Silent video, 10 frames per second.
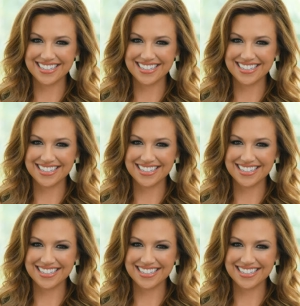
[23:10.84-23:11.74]

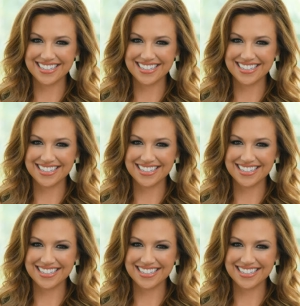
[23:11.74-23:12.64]

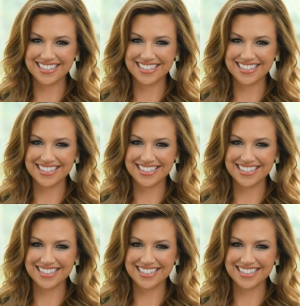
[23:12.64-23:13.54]

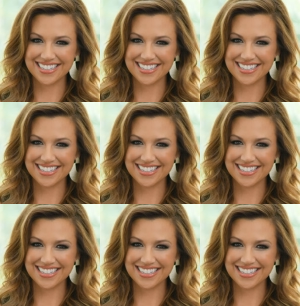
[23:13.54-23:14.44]

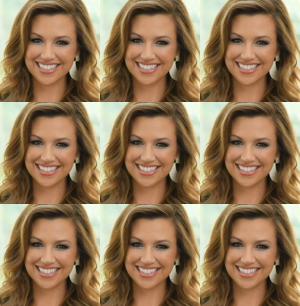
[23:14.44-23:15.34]

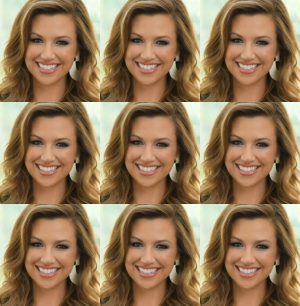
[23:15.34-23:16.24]

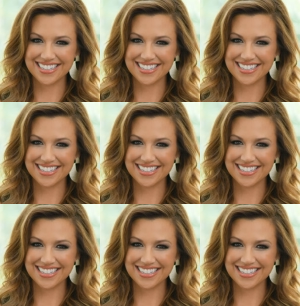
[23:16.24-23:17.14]

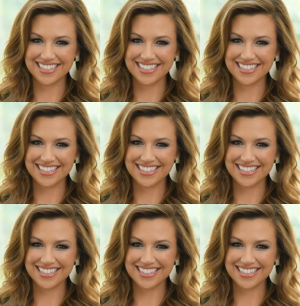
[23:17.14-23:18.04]

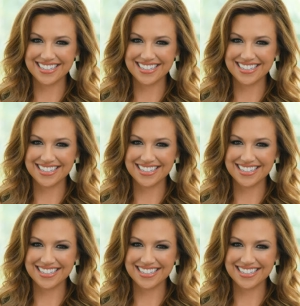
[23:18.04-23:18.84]
(no lip movement)